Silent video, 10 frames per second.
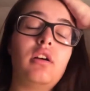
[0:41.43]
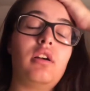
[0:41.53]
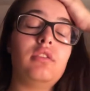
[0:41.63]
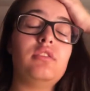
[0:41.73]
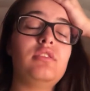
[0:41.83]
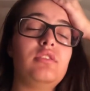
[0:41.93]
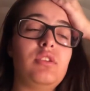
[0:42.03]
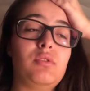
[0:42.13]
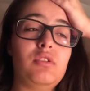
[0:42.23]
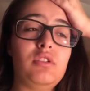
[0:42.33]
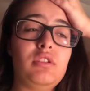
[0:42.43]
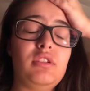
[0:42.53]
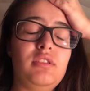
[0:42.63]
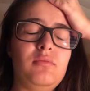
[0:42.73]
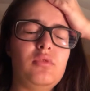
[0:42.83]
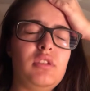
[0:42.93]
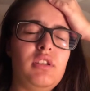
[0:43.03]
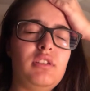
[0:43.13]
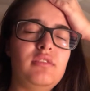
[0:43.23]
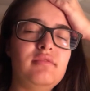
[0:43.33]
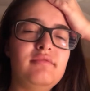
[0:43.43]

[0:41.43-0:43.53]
got so early in the morning